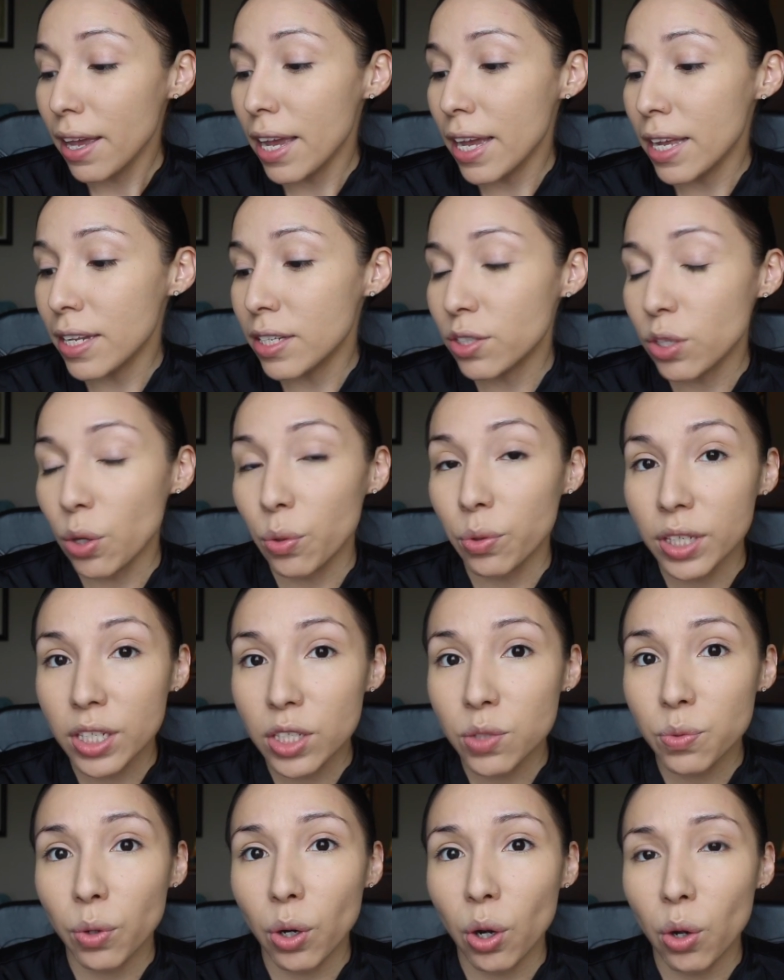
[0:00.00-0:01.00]
and so
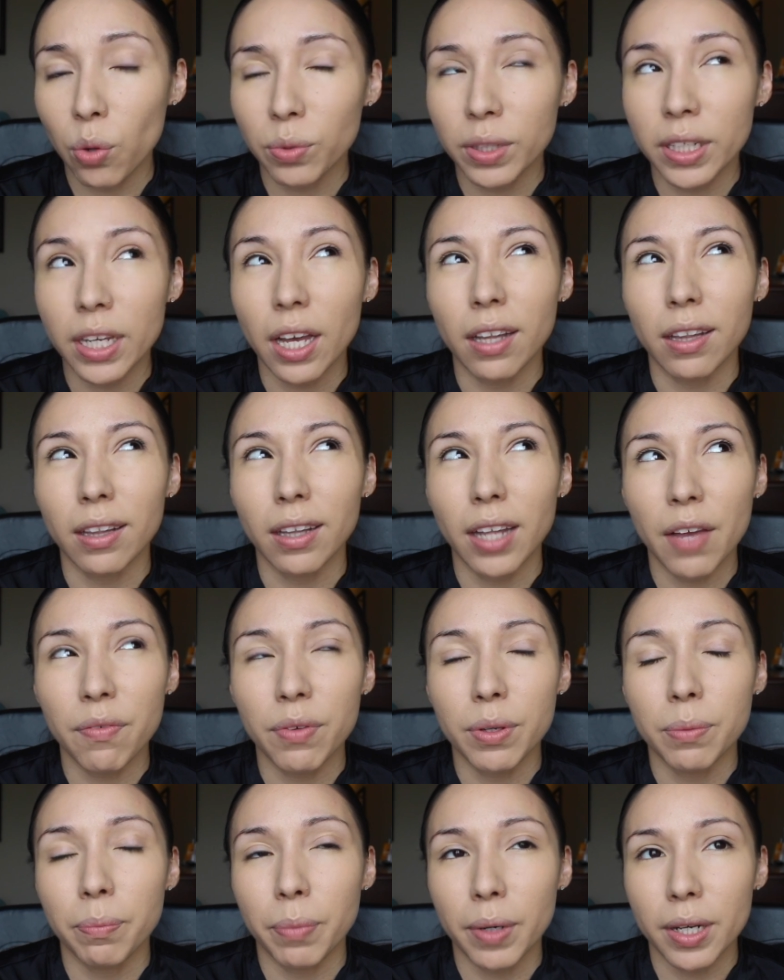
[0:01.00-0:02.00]
these were only
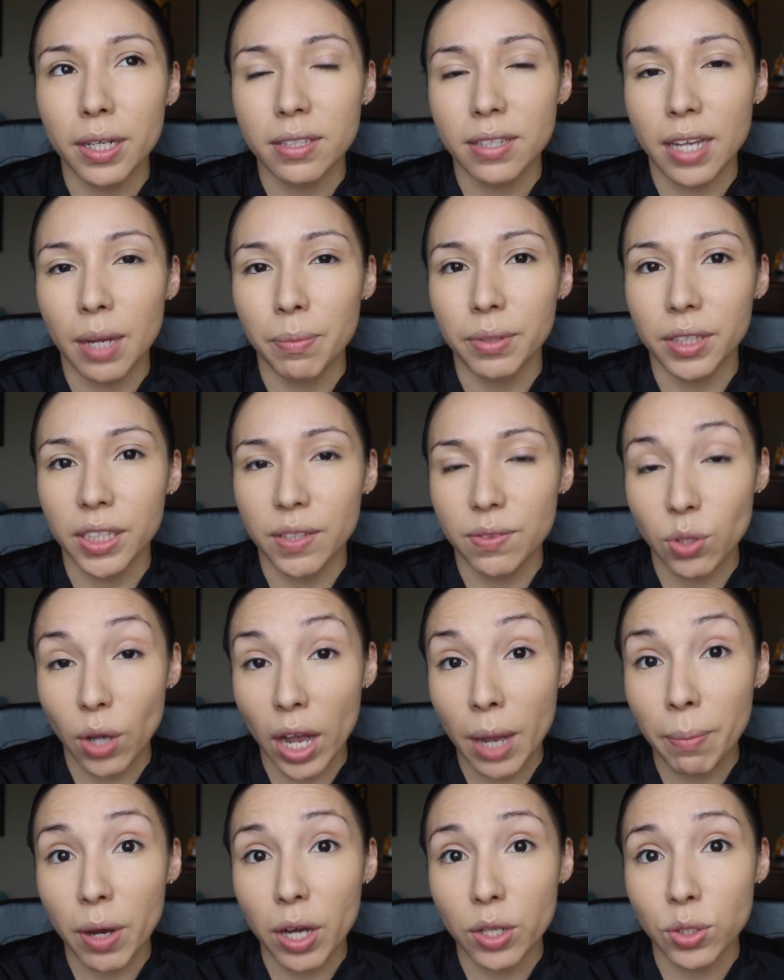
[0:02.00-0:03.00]
11 bucks, I believe. So
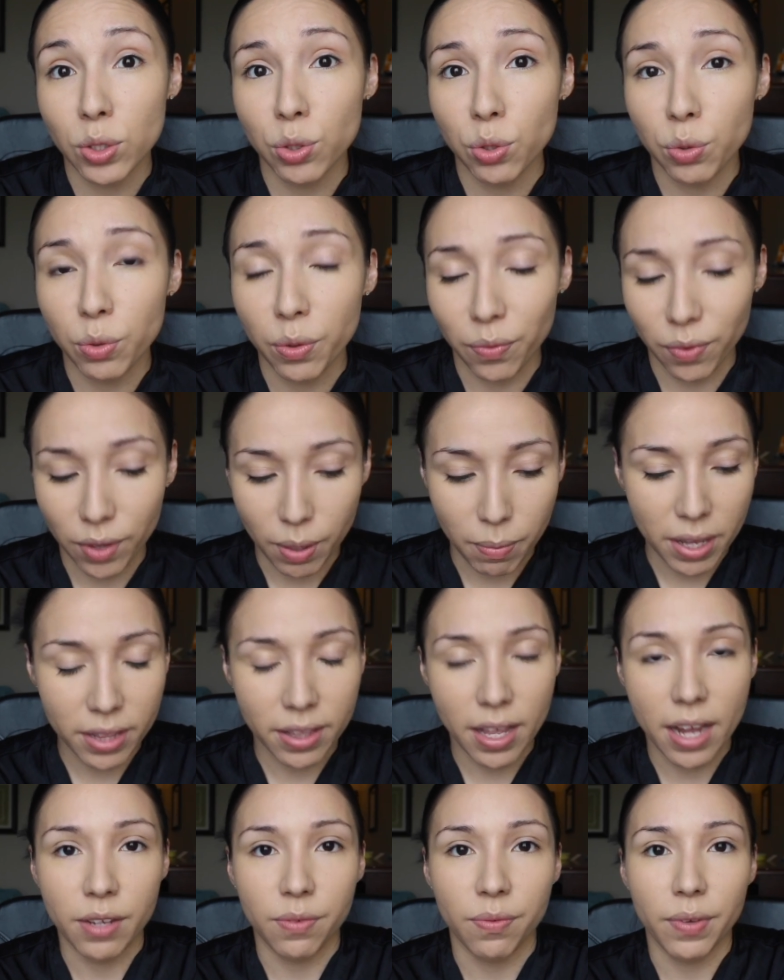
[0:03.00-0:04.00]
I bought 2 of them at
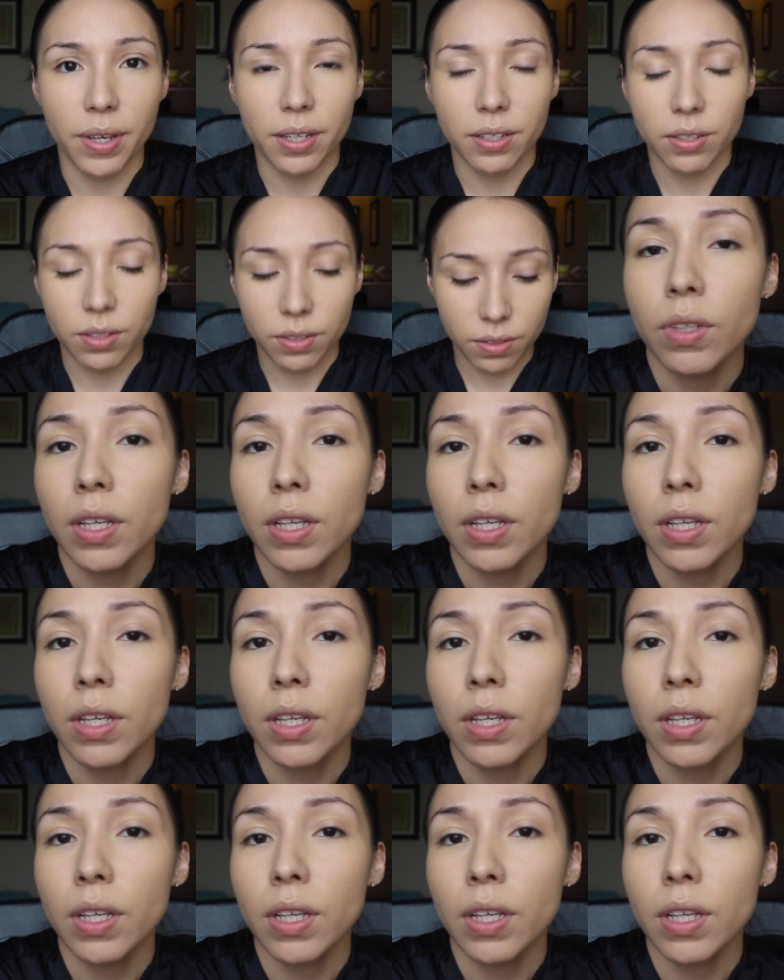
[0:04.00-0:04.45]
that event.